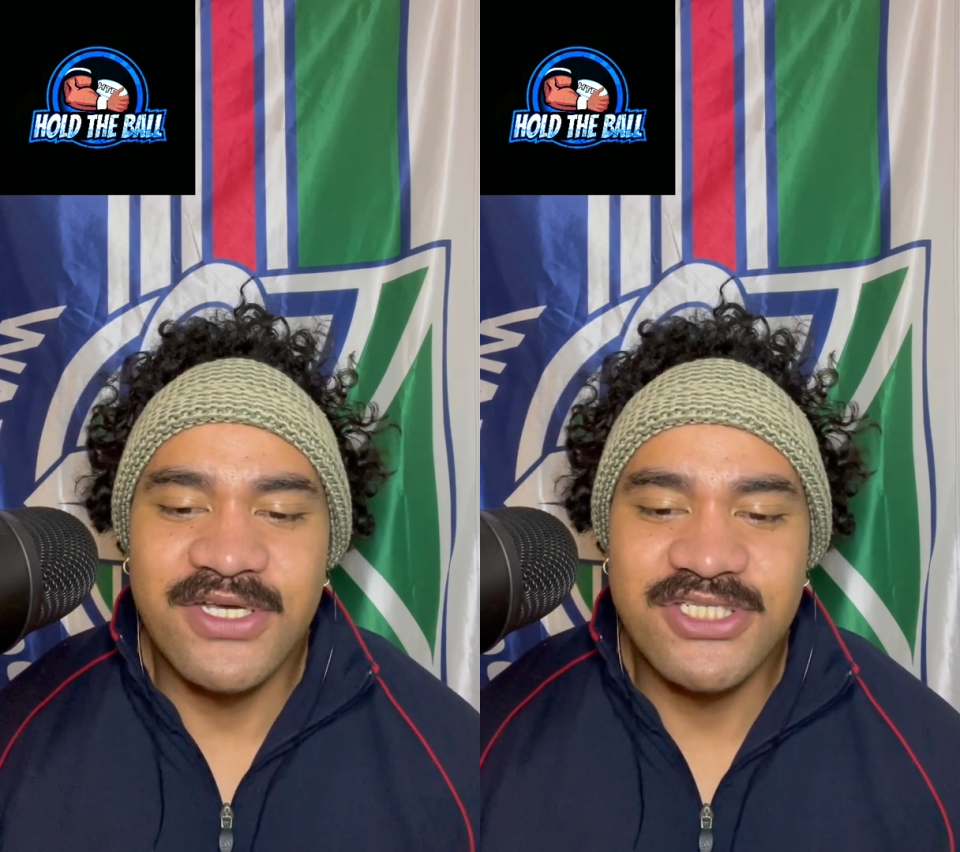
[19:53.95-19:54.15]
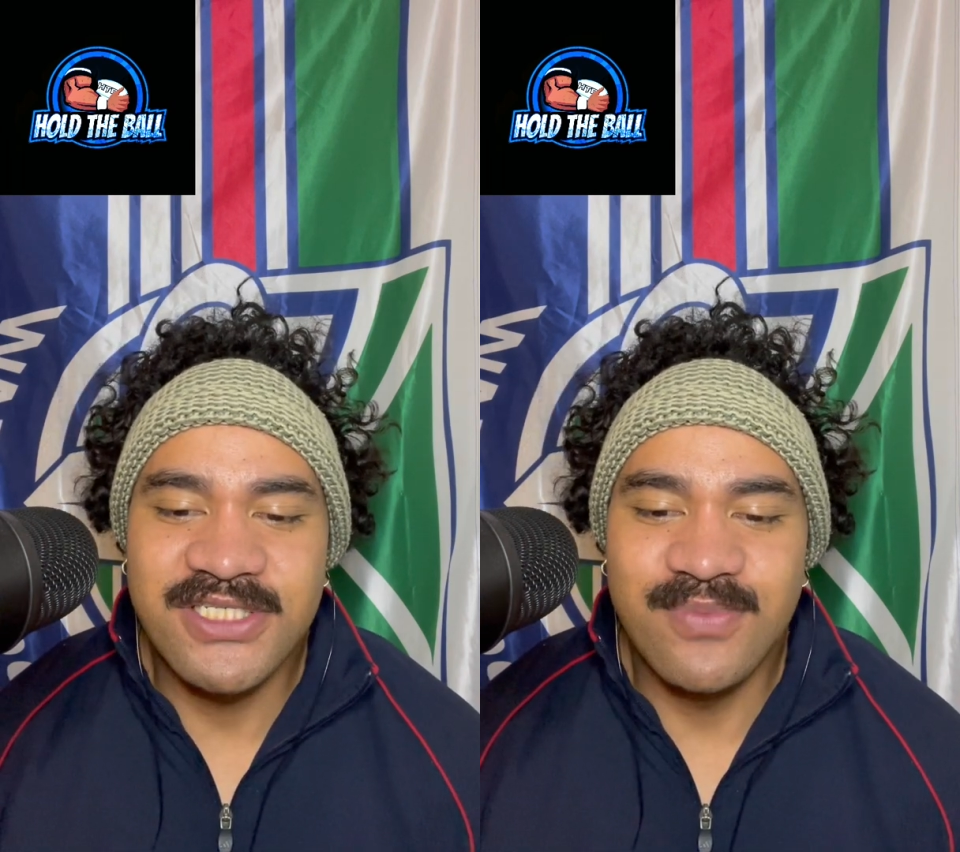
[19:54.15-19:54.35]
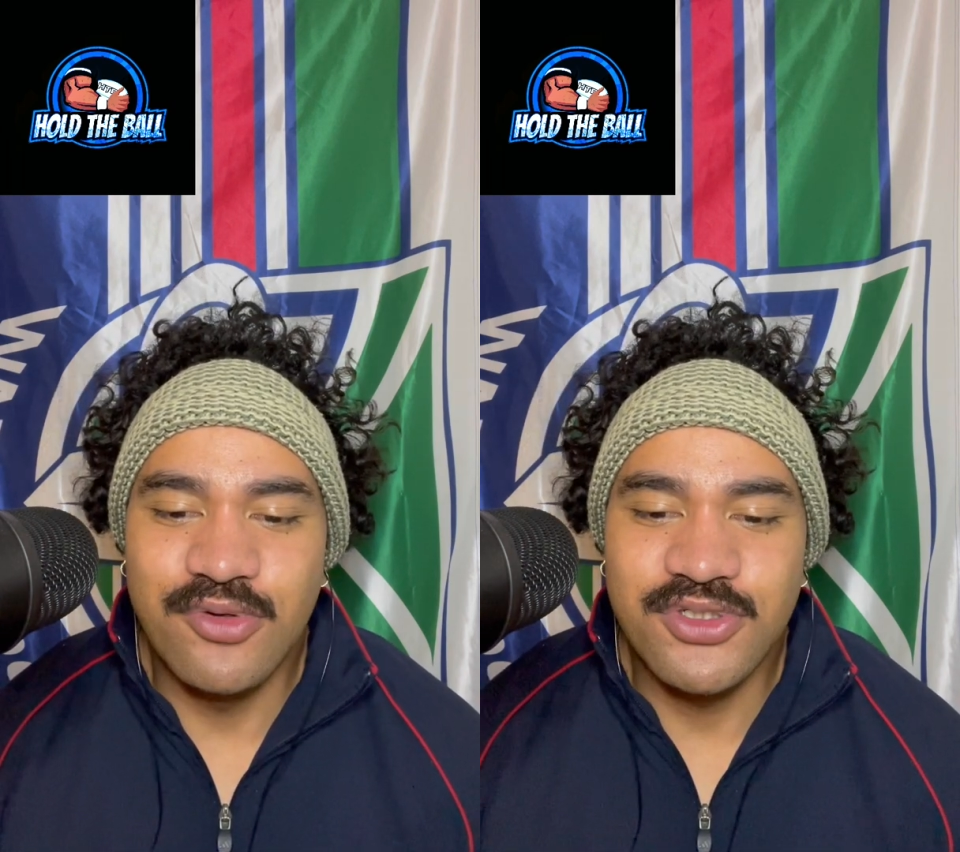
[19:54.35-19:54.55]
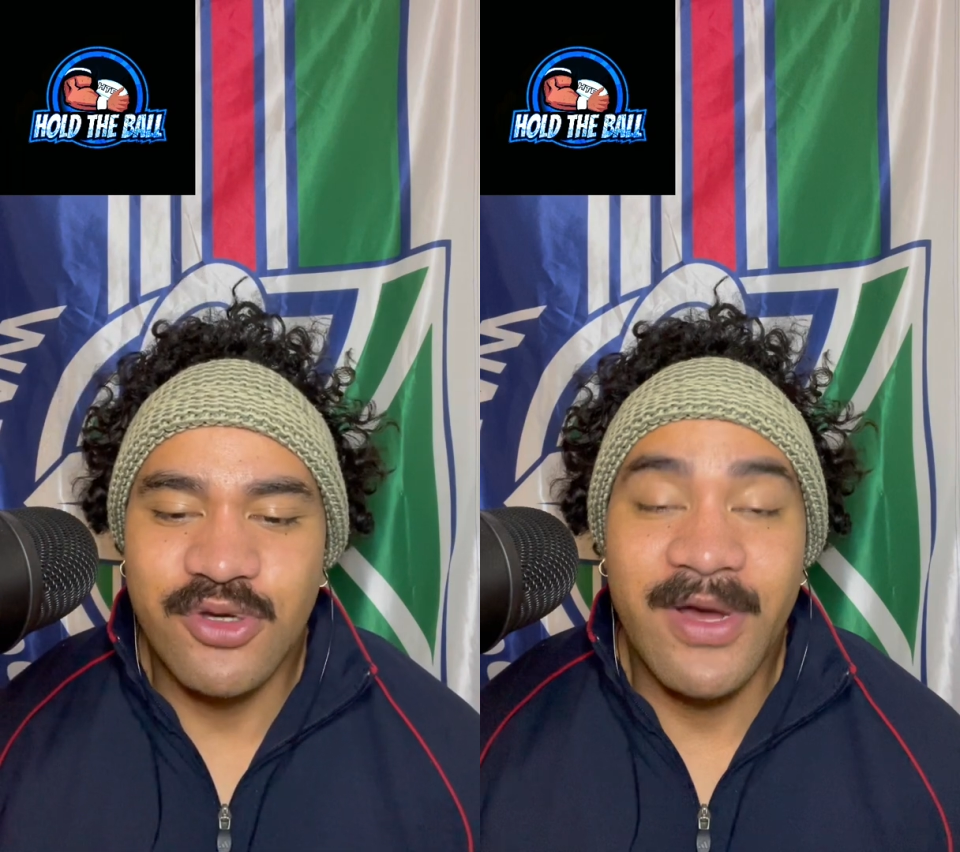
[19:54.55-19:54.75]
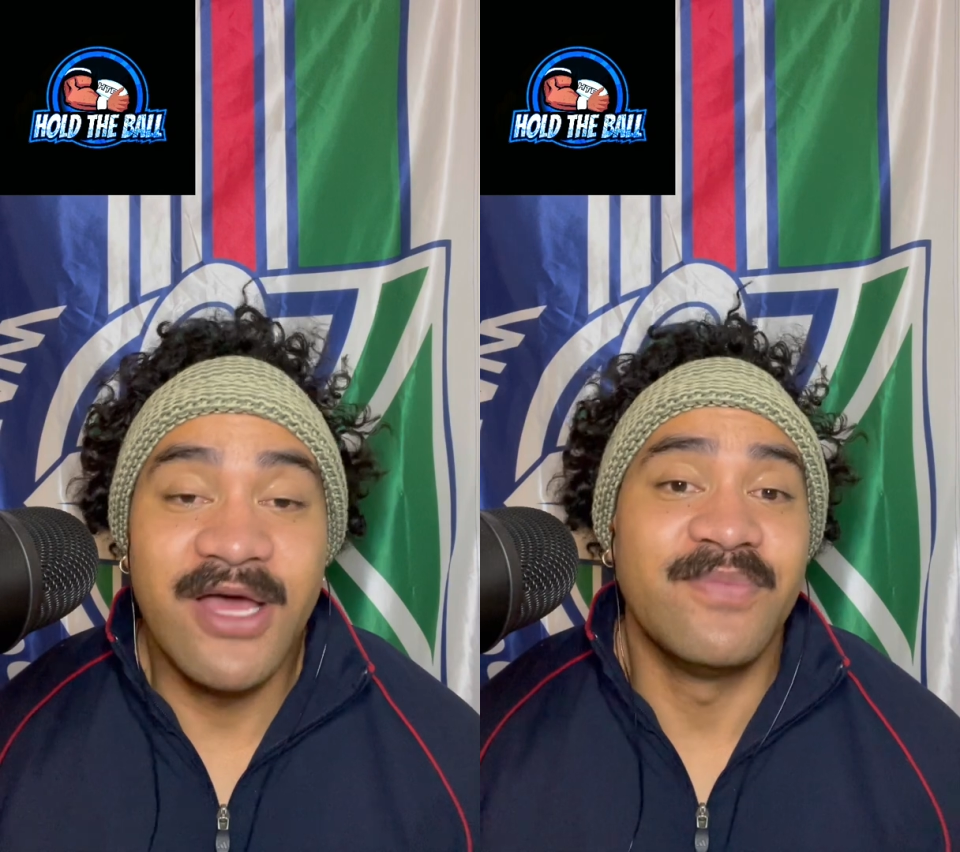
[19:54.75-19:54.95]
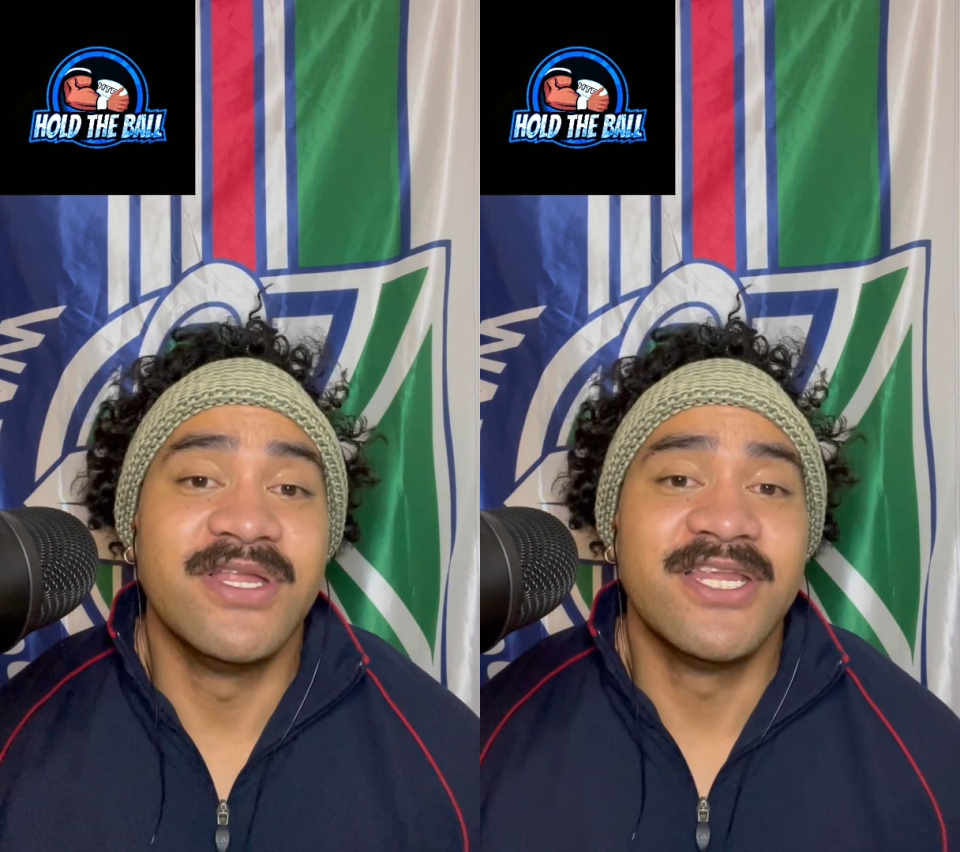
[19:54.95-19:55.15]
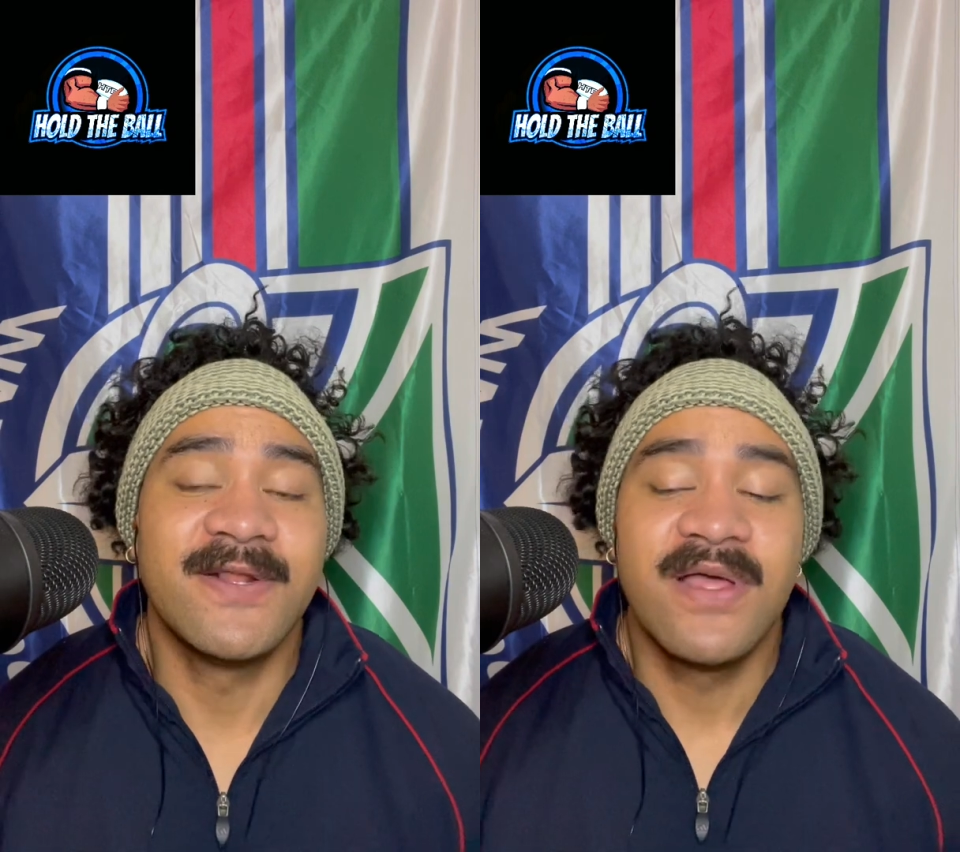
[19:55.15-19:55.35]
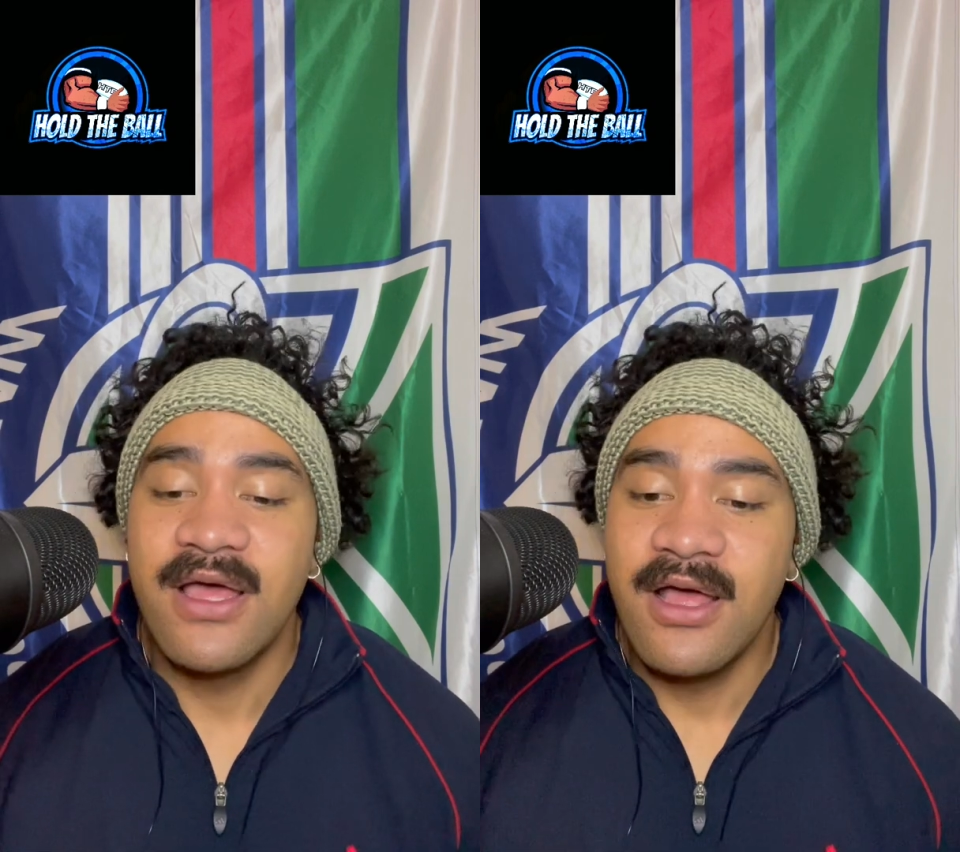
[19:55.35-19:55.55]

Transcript: It's just more so my opinion,